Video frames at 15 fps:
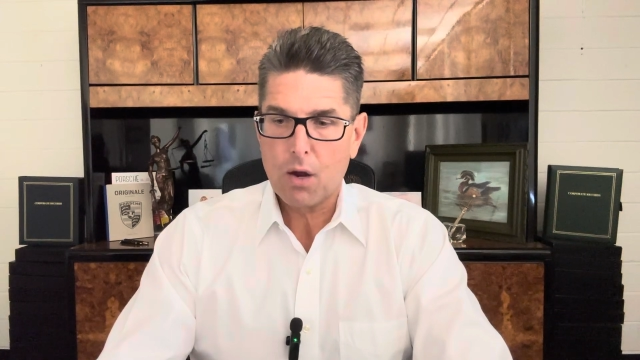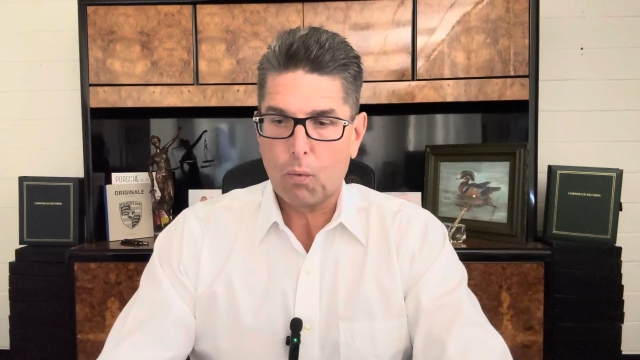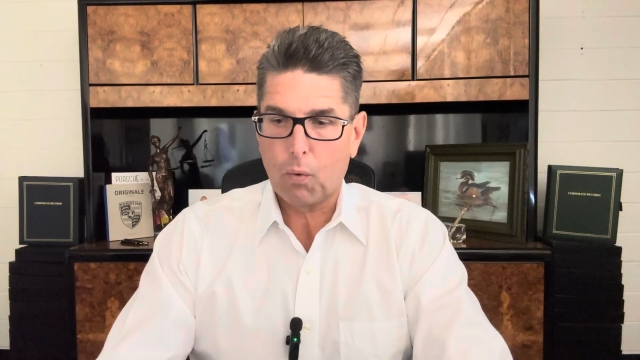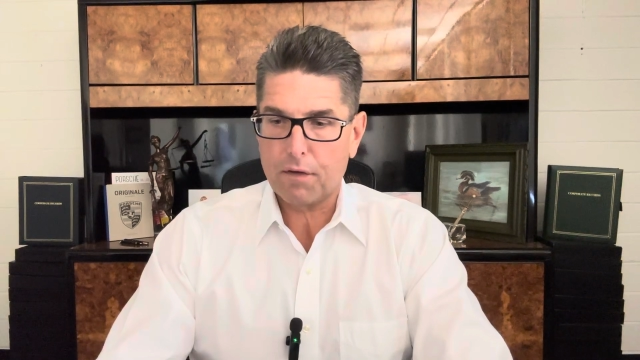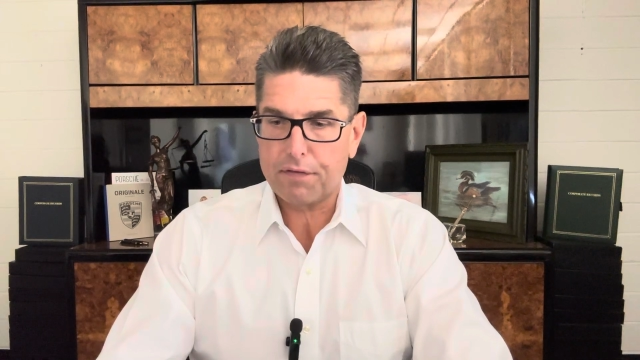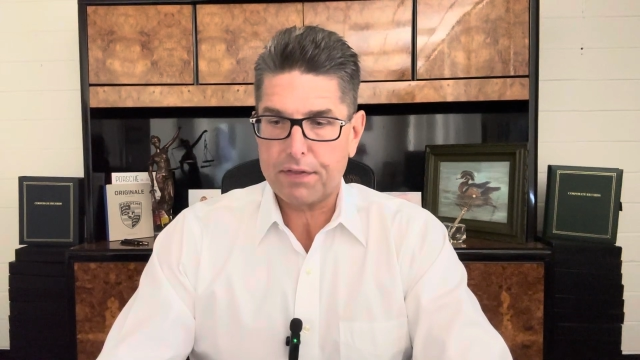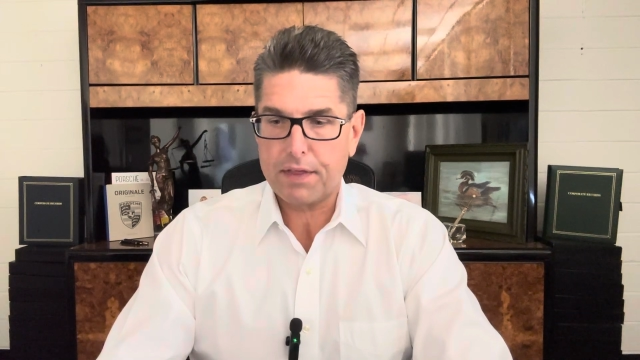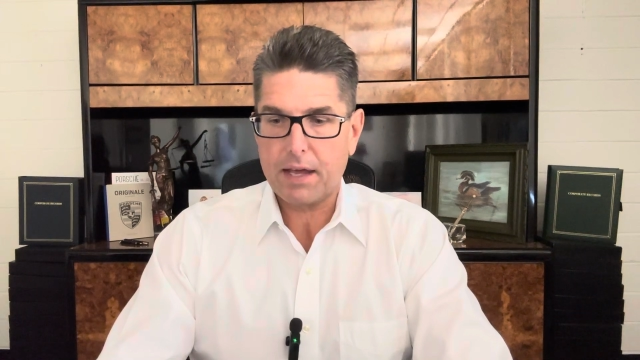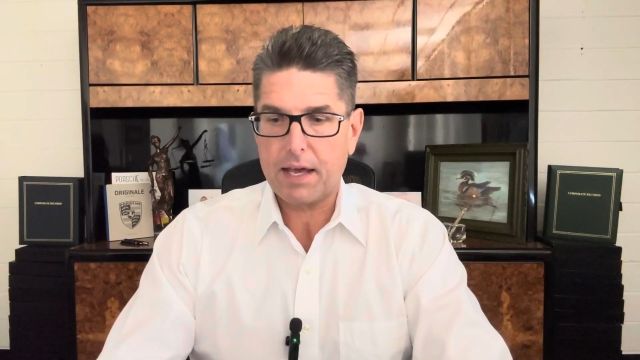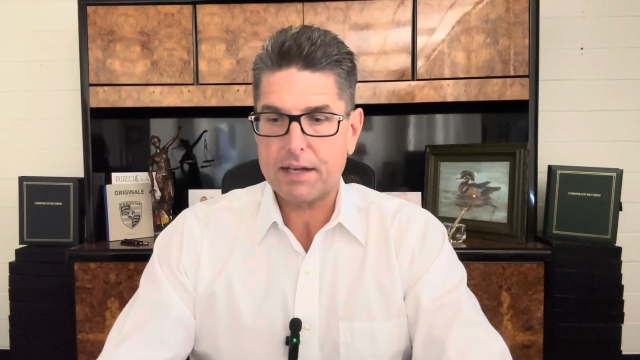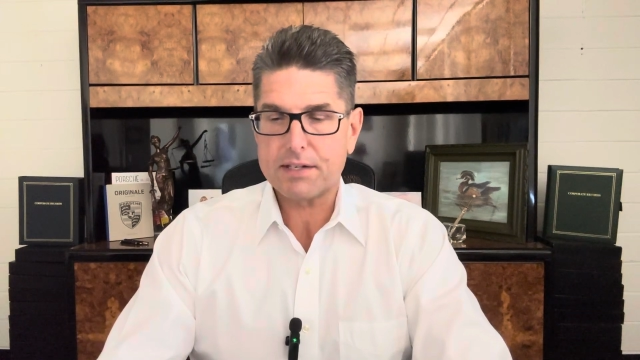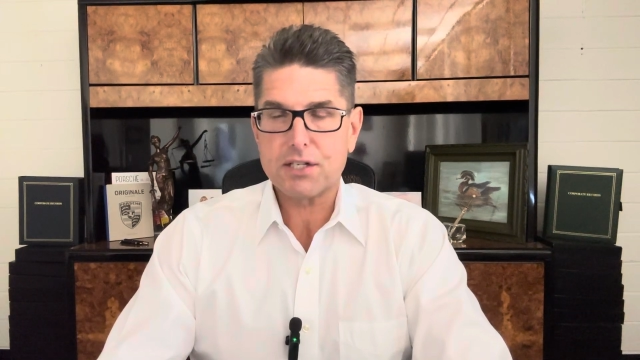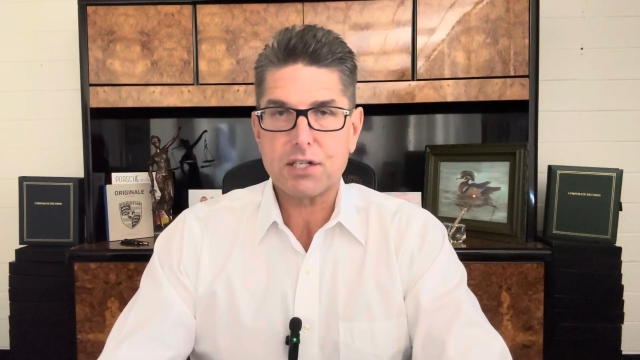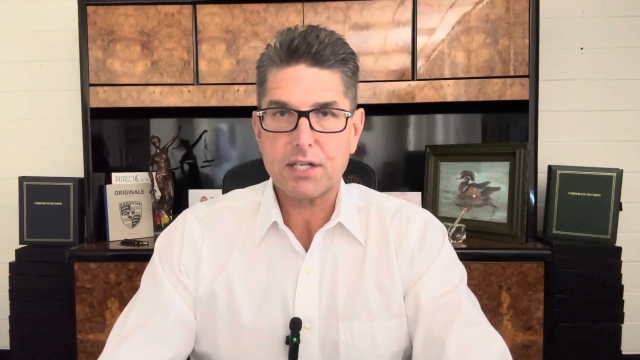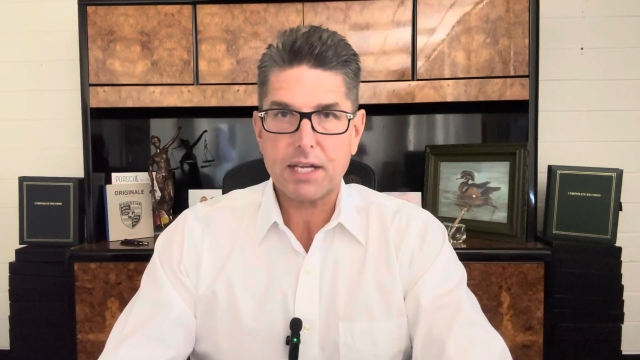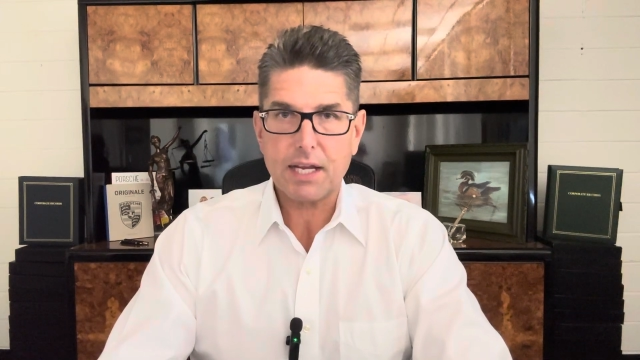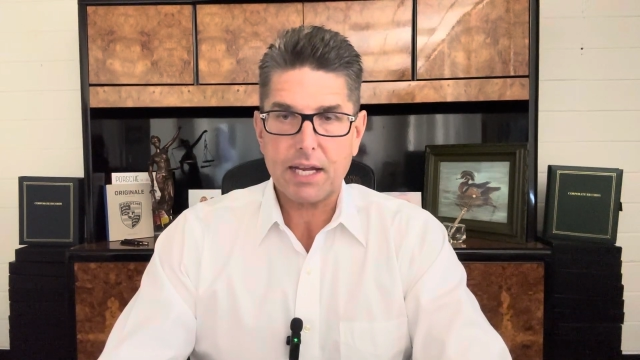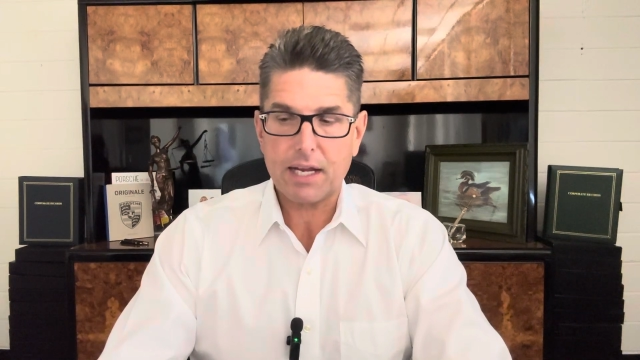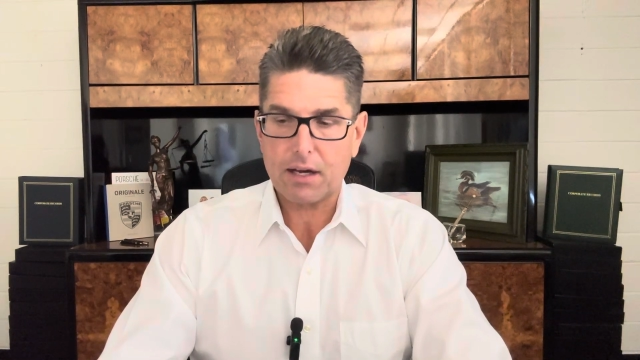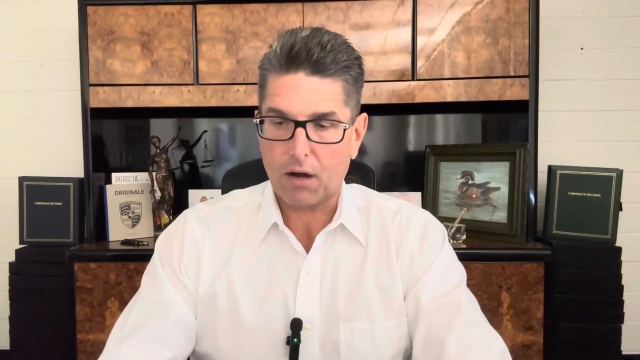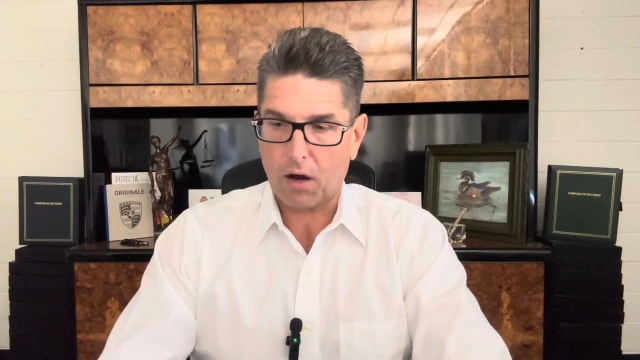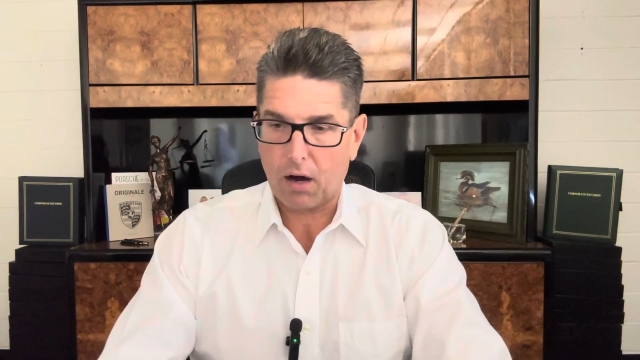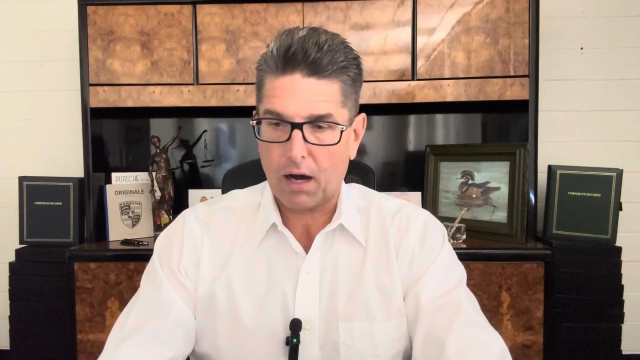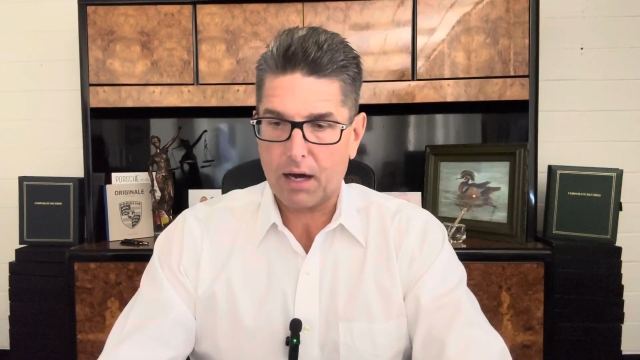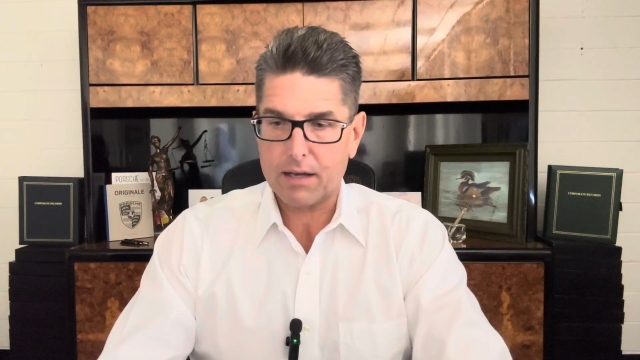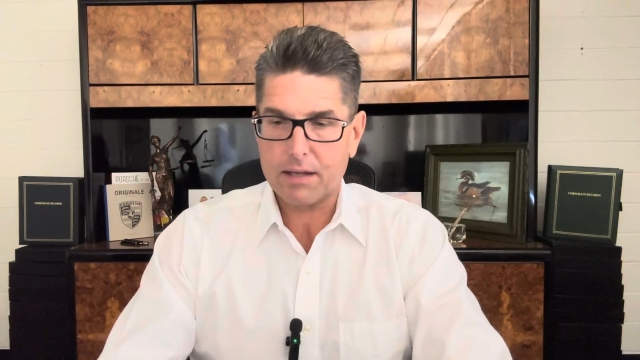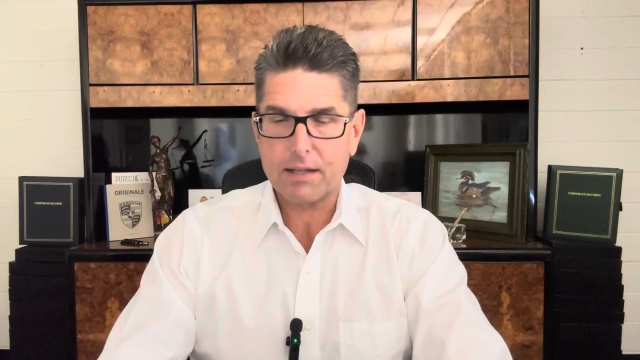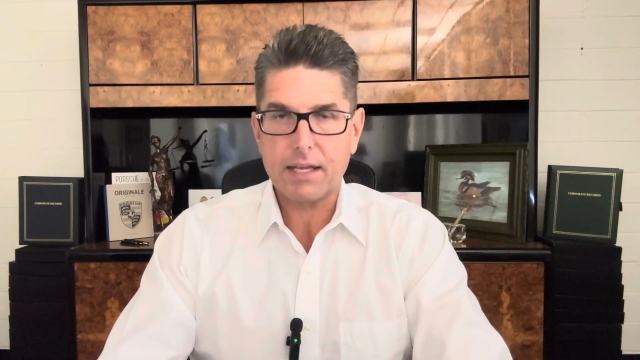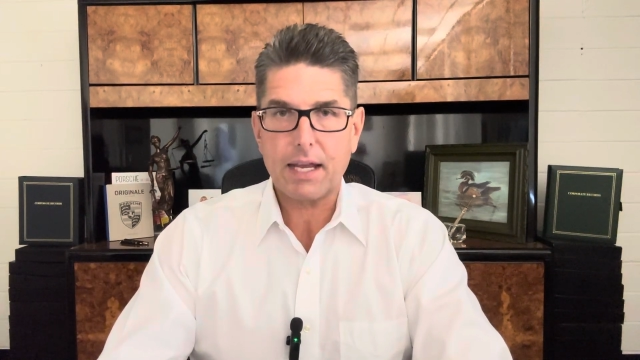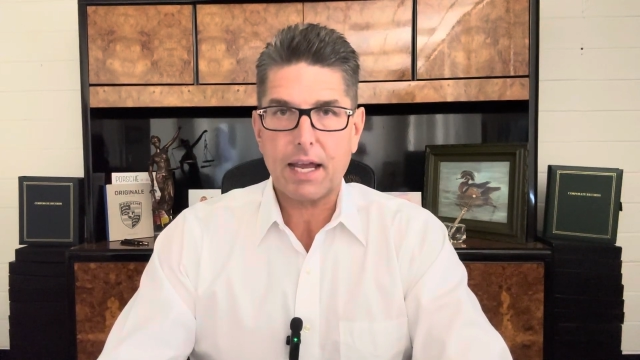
what they had seen on the